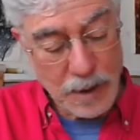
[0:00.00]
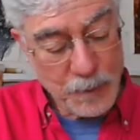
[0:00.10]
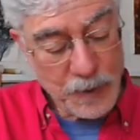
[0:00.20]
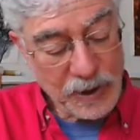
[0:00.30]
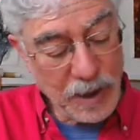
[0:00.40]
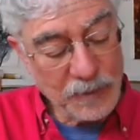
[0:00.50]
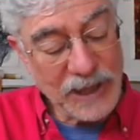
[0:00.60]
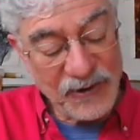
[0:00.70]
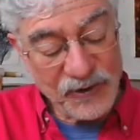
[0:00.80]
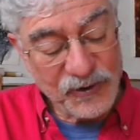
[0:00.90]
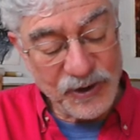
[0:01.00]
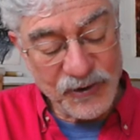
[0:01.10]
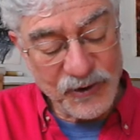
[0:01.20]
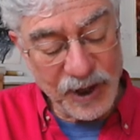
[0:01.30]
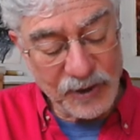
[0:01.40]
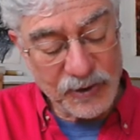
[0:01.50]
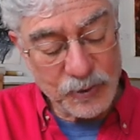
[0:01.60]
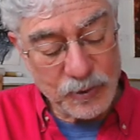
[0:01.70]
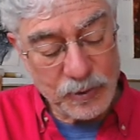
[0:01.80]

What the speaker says: become less distinct